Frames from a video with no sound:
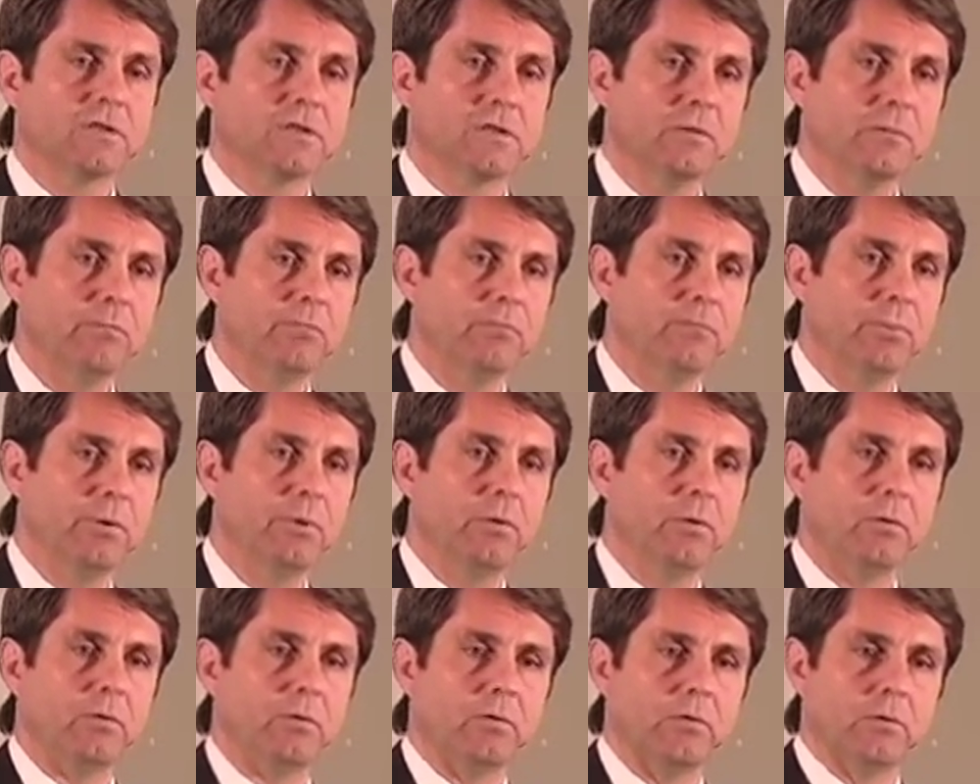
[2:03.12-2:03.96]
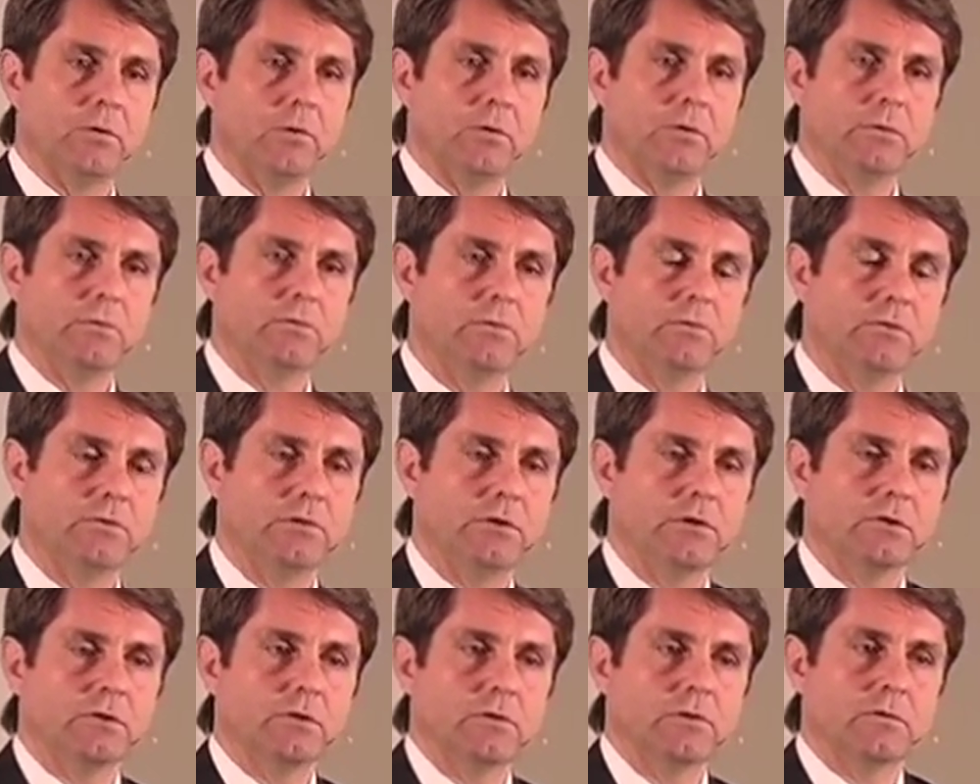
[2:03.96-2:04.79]
simple
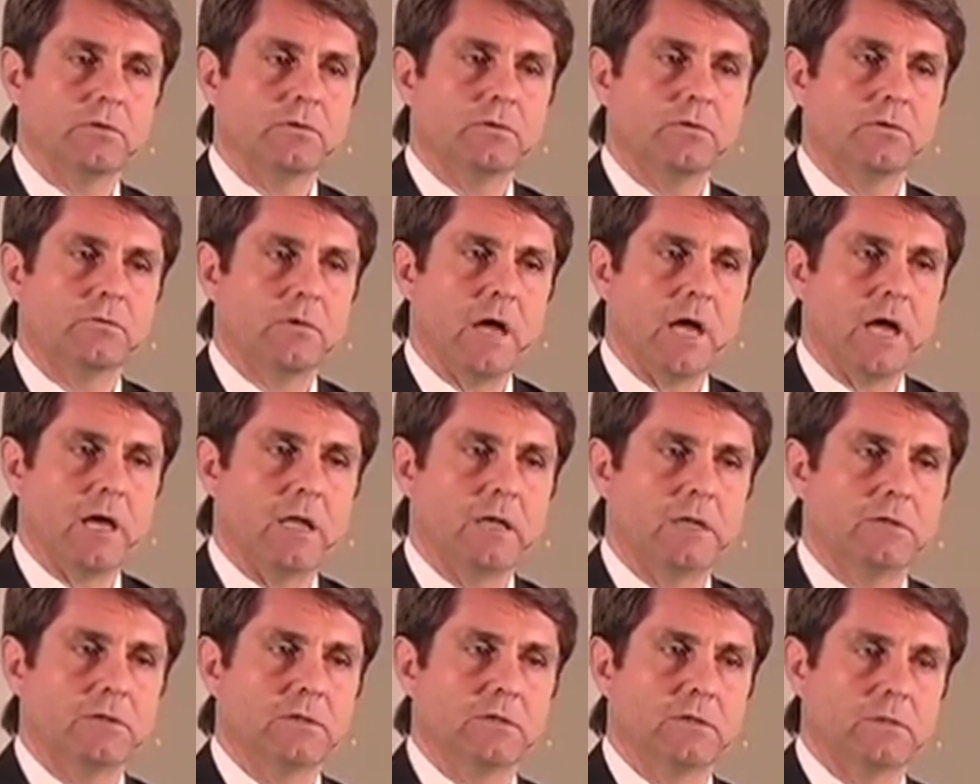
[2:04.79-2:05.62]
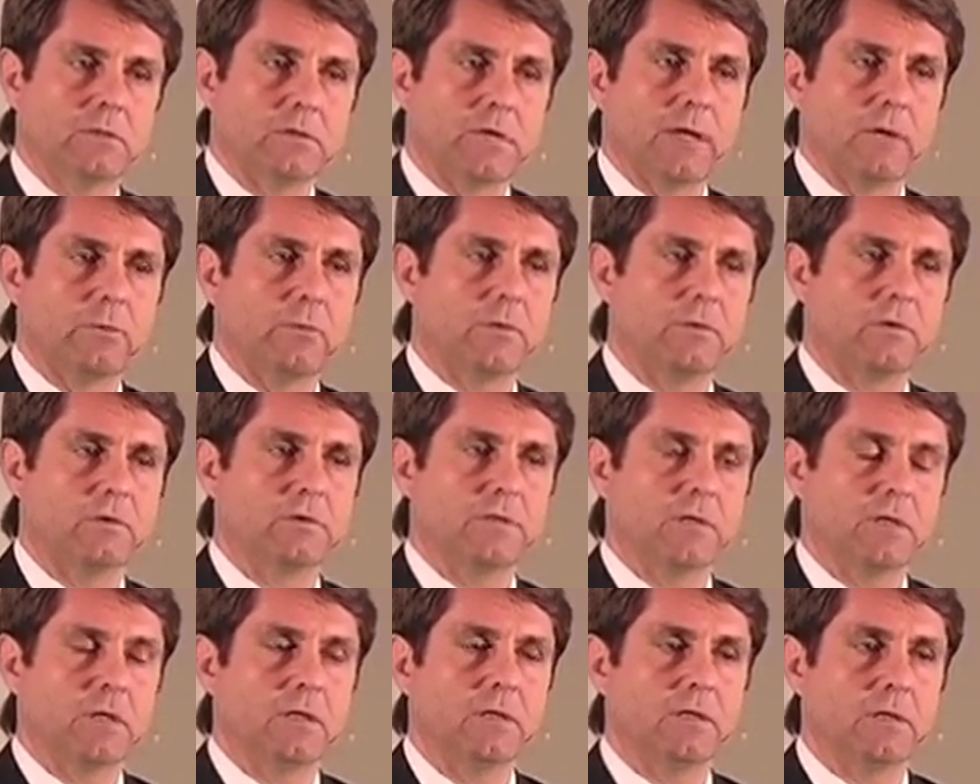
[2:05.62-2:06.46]
nutritional strategies like we're
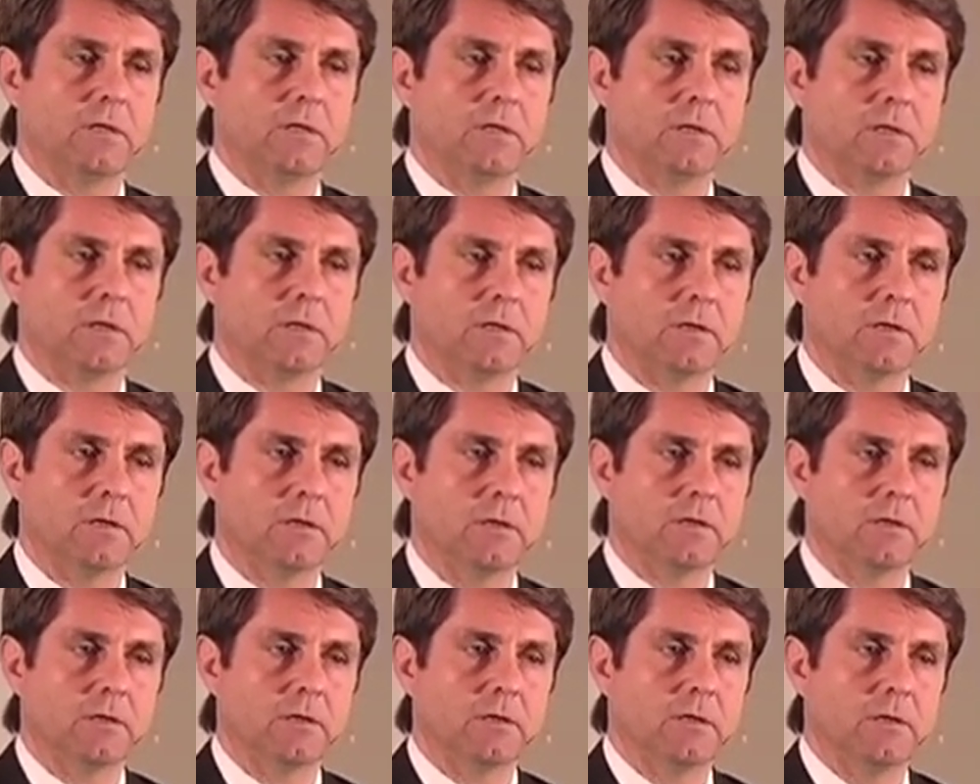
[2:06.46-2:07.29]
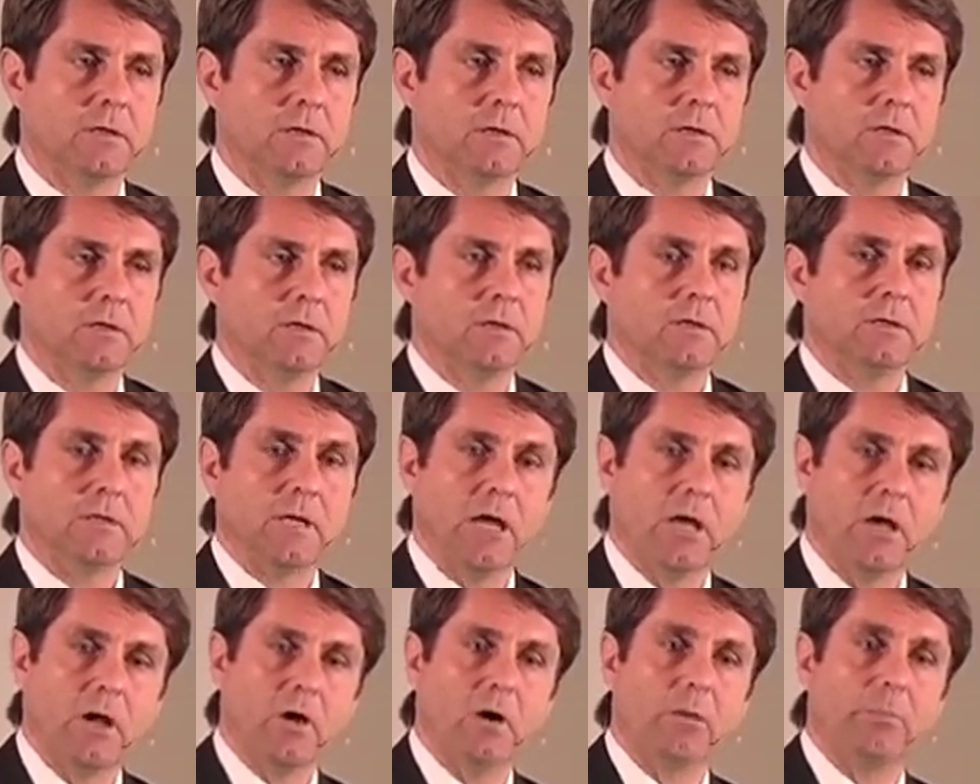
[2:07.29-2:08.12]
seeing here to
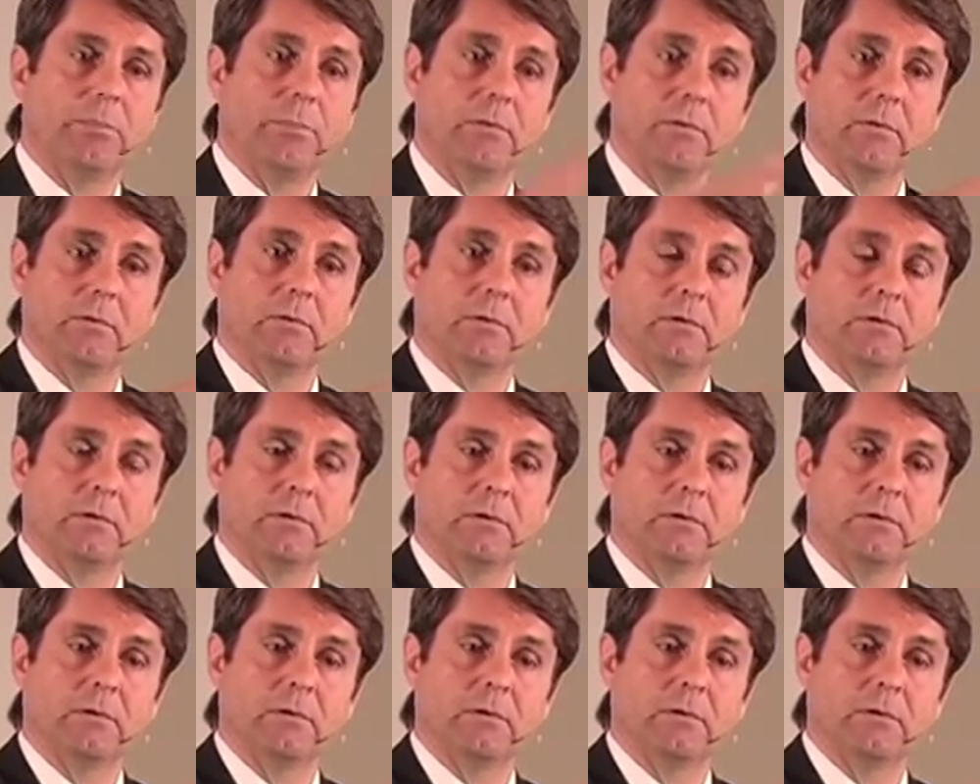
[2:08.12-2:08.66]
help